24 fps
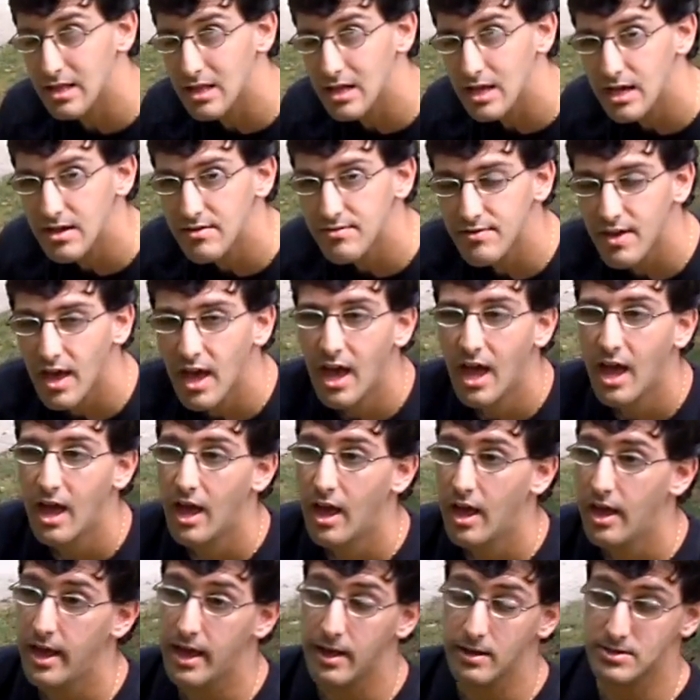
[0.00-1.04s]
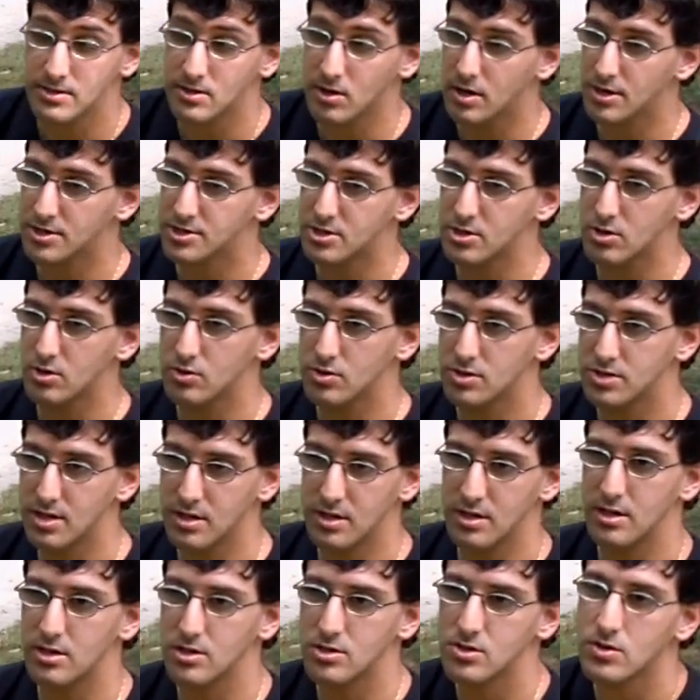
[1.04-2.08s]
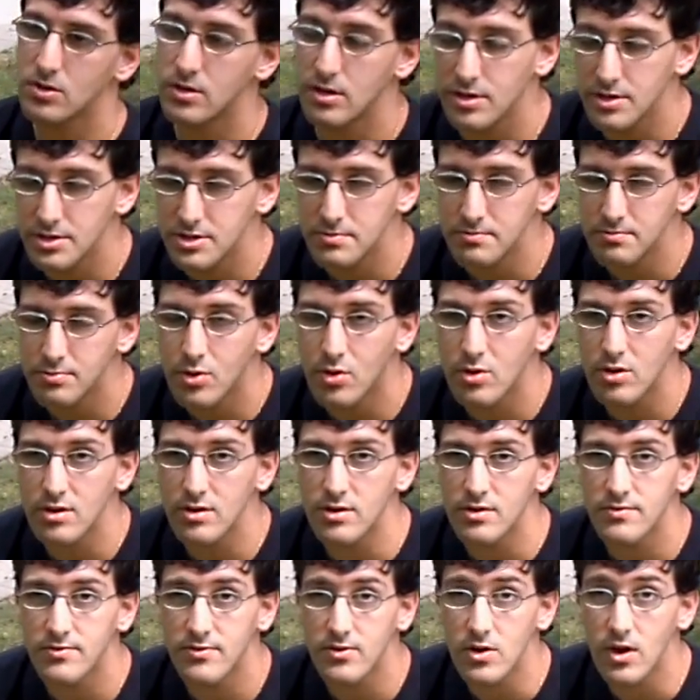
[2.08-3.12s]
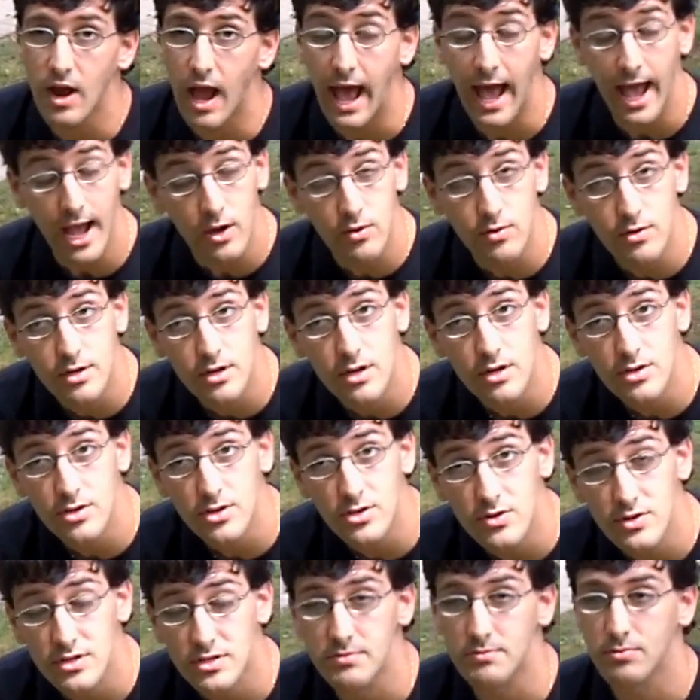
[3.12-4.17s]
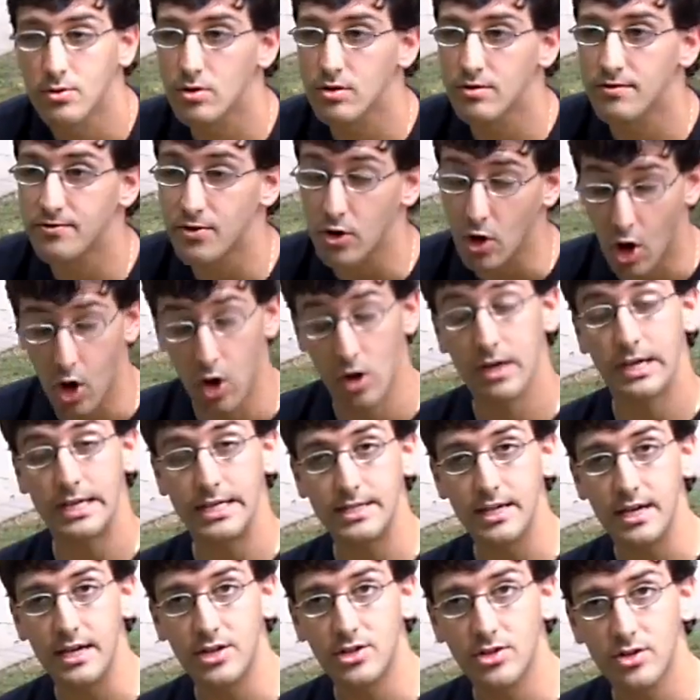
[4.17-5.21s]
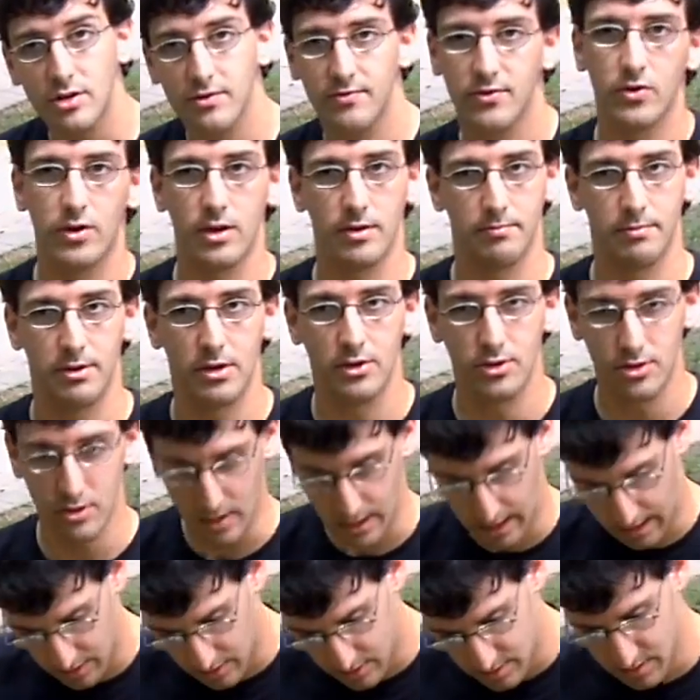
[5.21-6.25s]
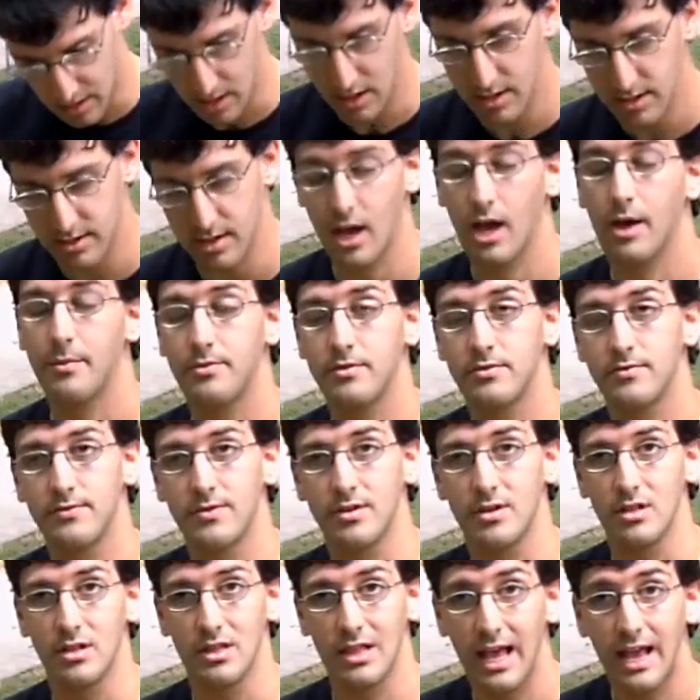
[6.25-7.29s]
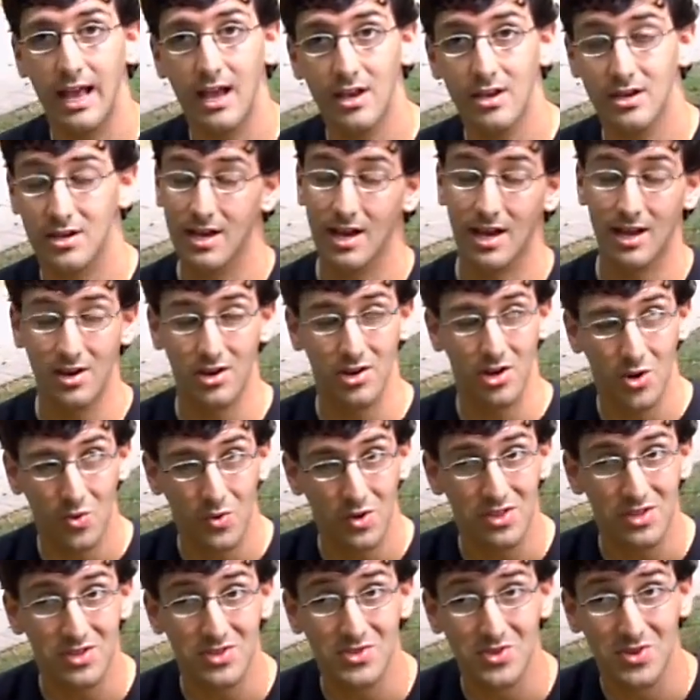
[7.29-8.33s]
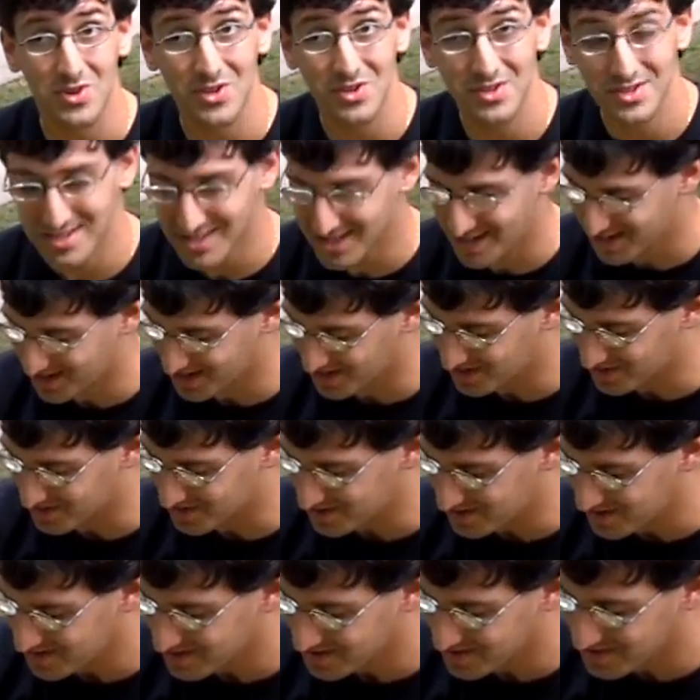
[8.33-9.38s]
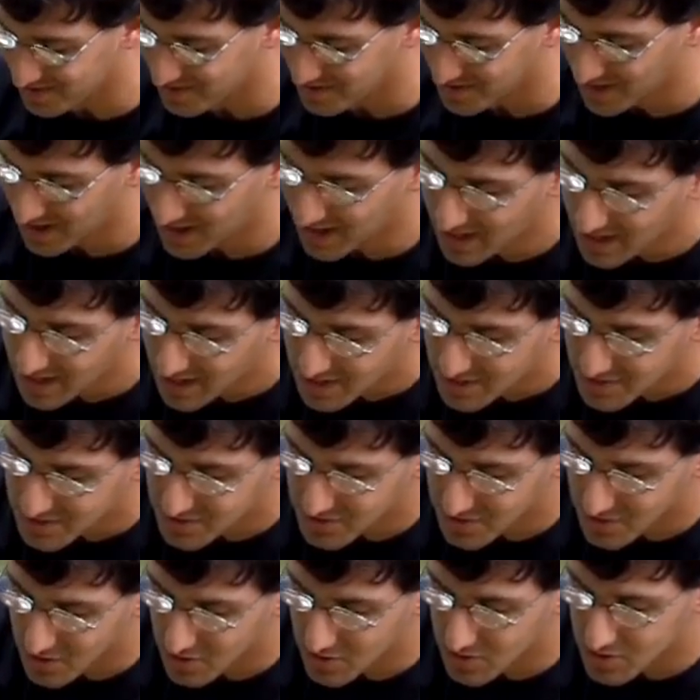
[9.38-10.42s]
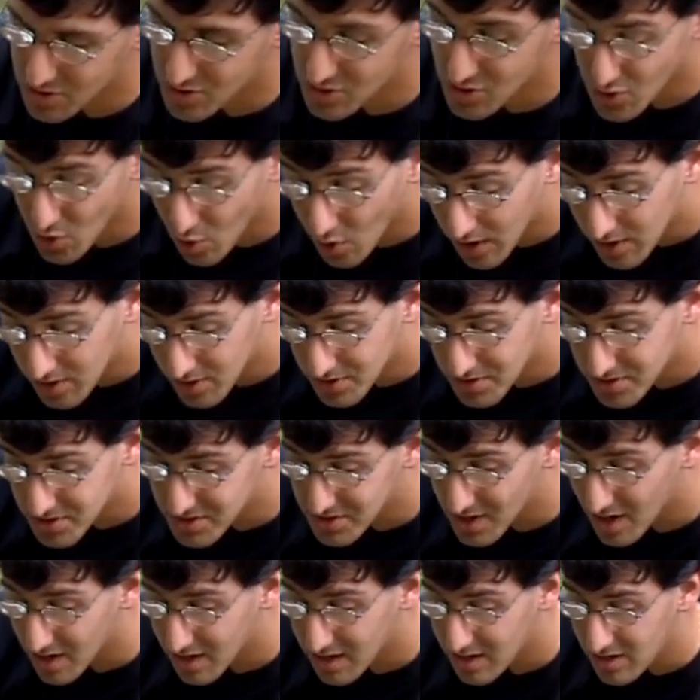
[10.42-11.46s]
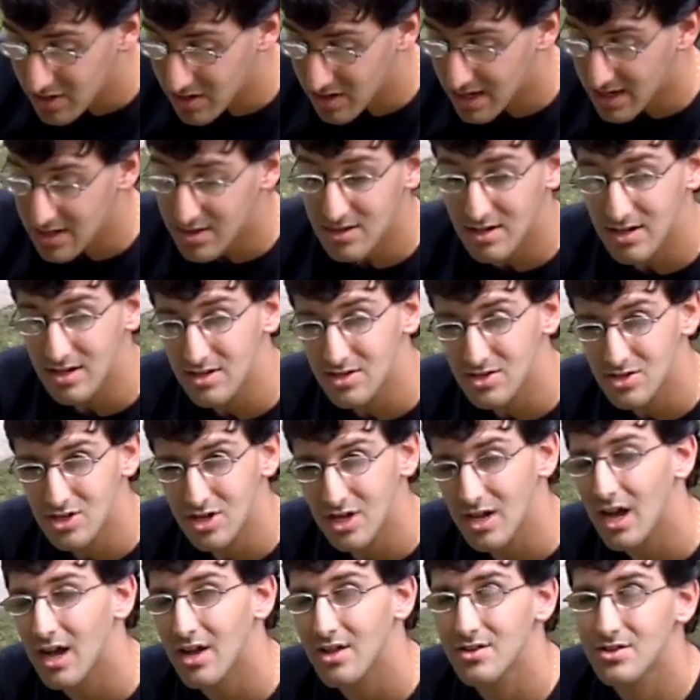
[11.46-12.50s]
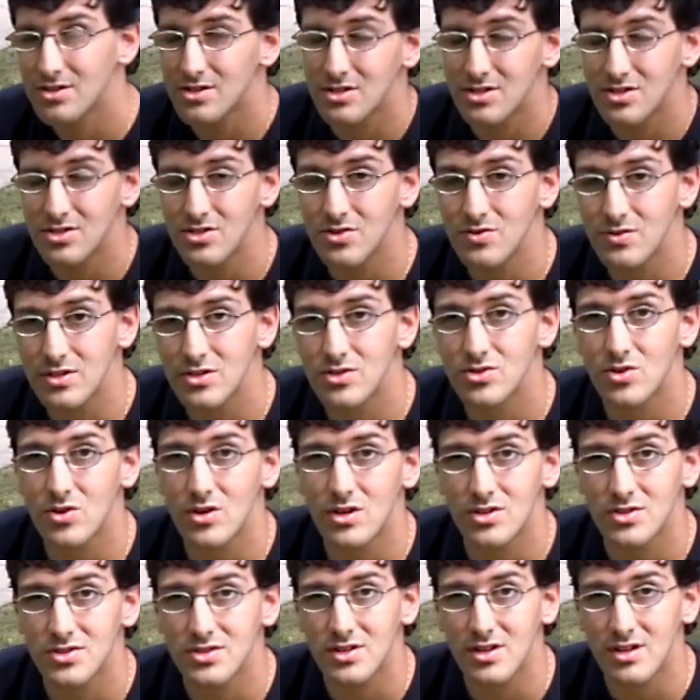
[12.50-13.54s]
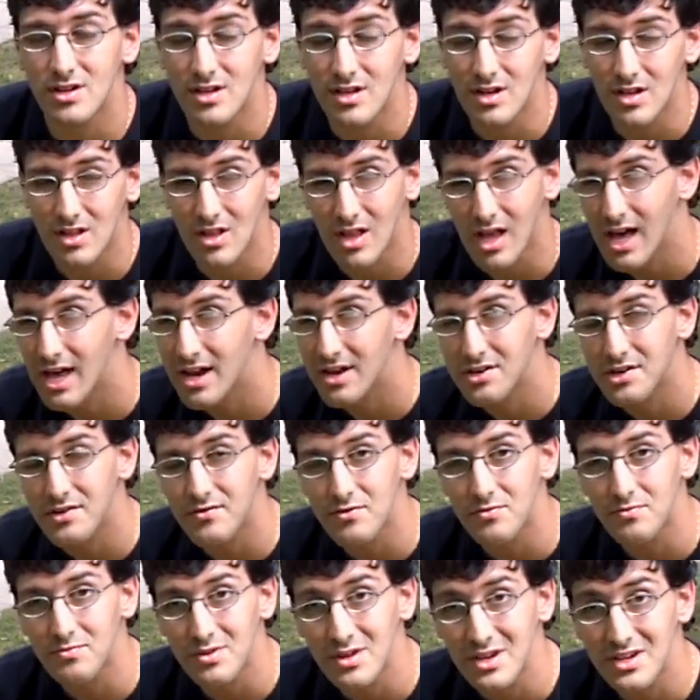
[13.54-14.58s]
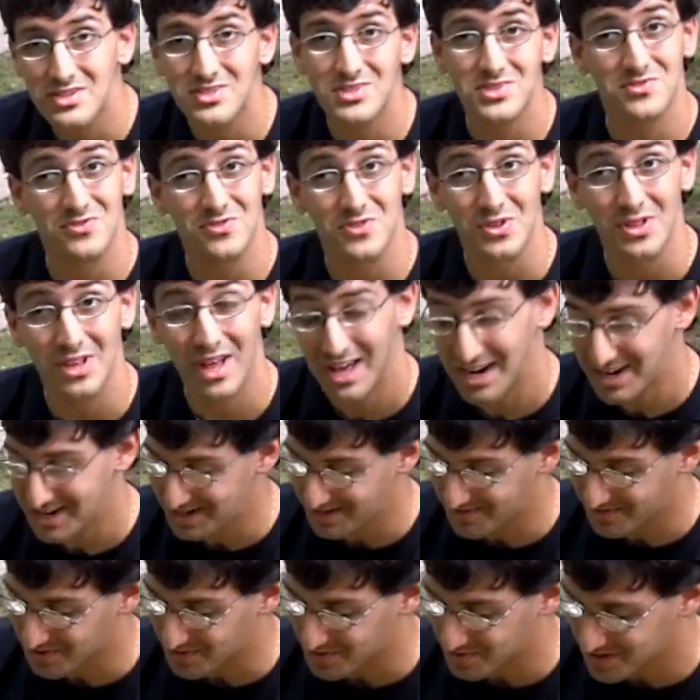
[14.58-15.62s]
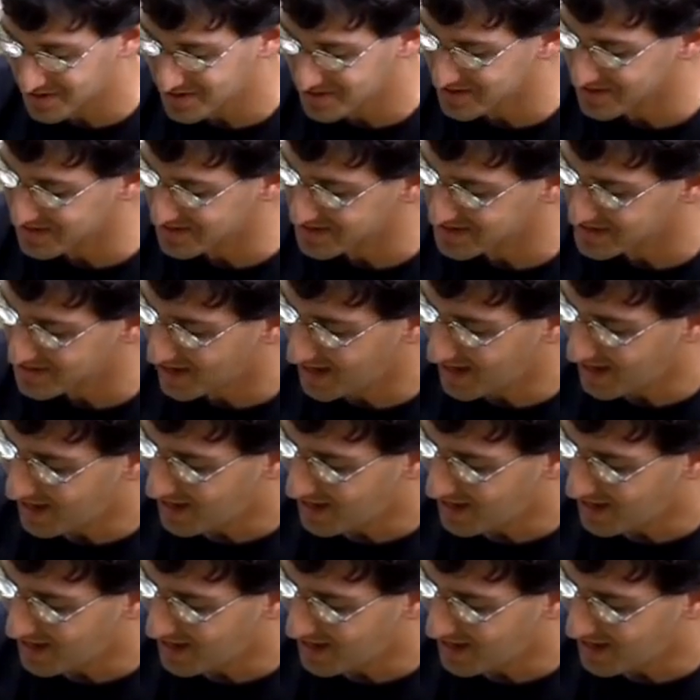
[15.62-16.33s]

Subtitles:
life. It's also, studying soil is important for agriculture, it's important for architecture. If you want to build your house on top of land, you got to know what the soil's like underneath you. So soil study, you get these geologists doing soil study in a lot of different places for a lot of different reasons.